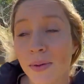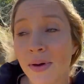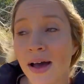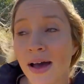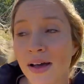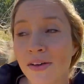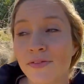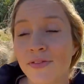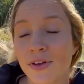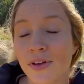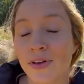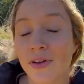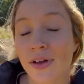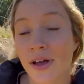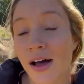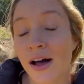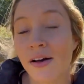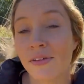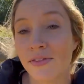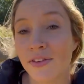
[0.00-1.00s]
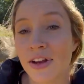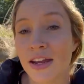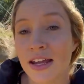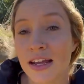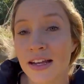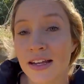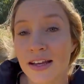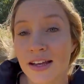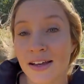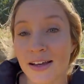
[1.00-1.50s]
why I feel
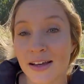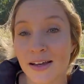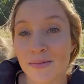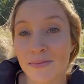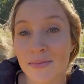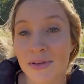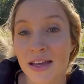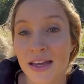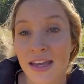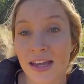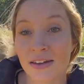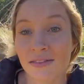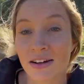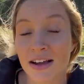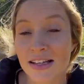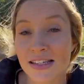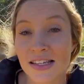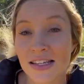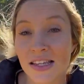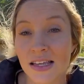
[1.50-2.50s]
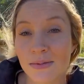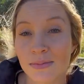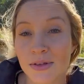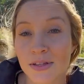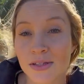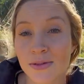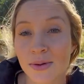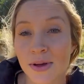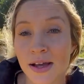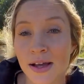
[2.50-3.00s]
confident in raising them
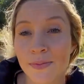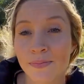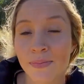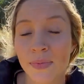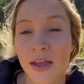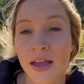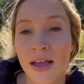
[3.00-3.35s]
this way.